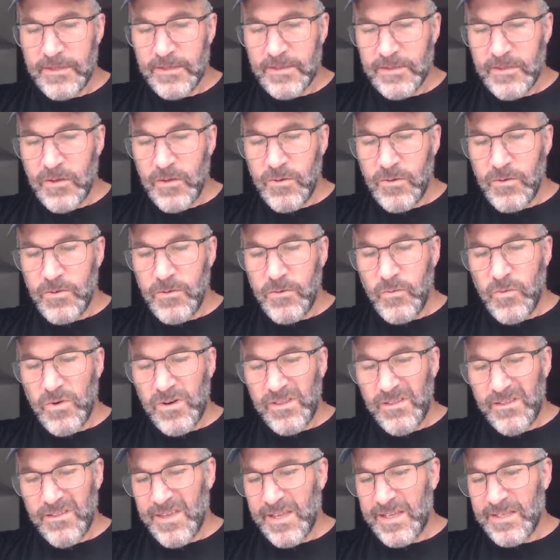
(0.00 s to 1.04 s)
So one
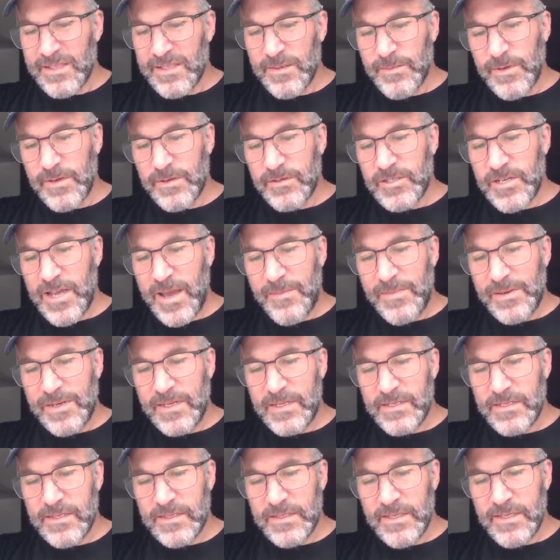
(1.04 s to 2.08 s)
of the things about
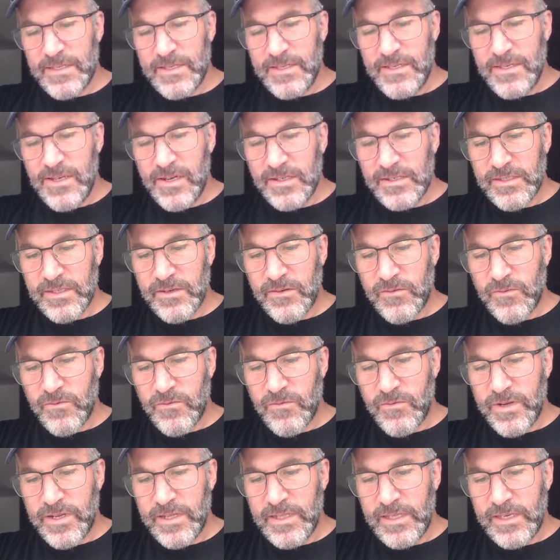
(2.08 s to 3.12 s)
Japanese is it doesn't
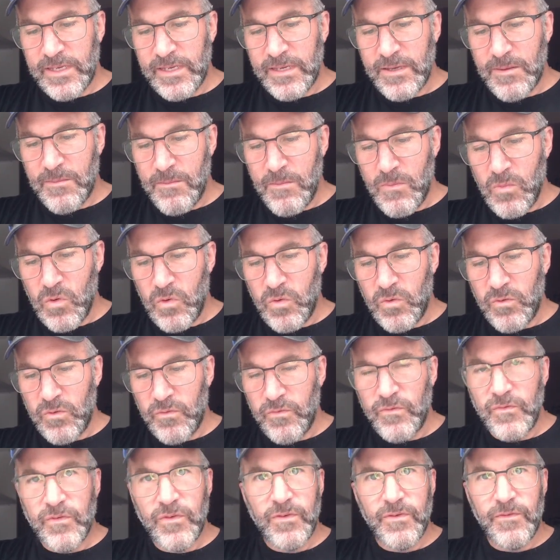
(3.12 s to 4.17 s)
really
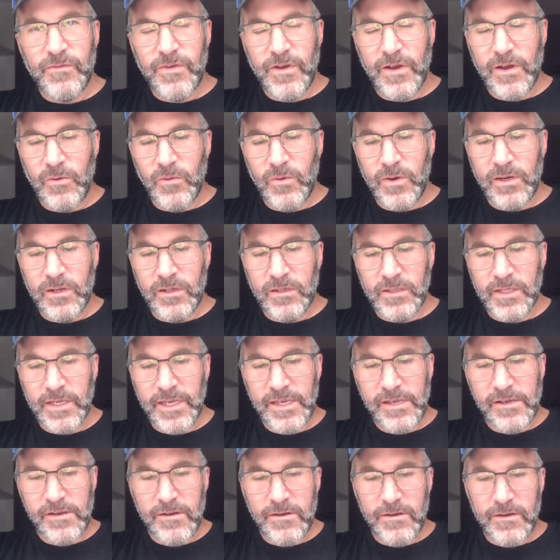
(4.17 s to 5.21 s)
move very well
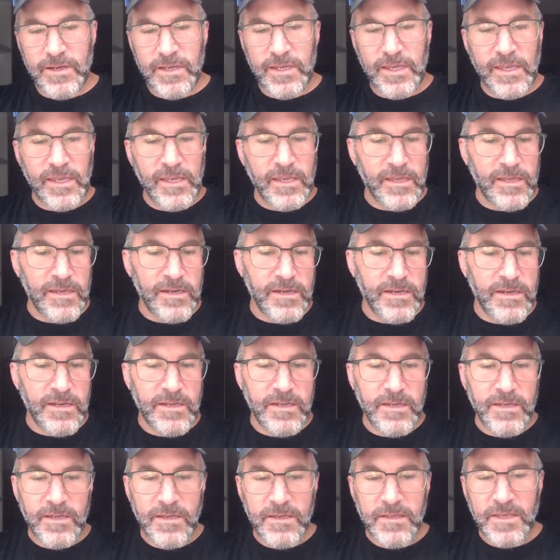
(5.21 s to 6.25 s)
here
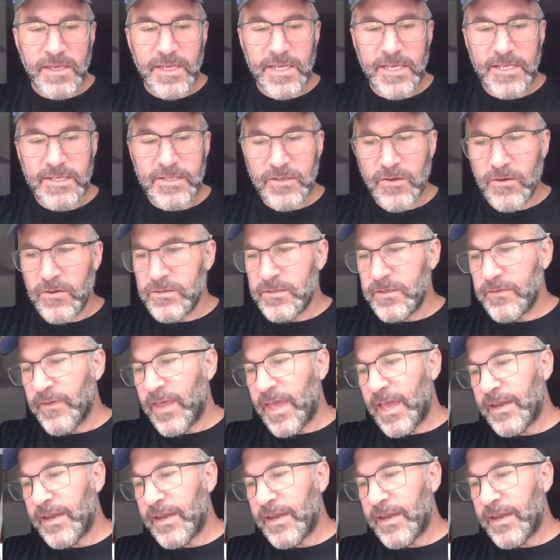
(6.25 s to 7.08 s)
in East Coast of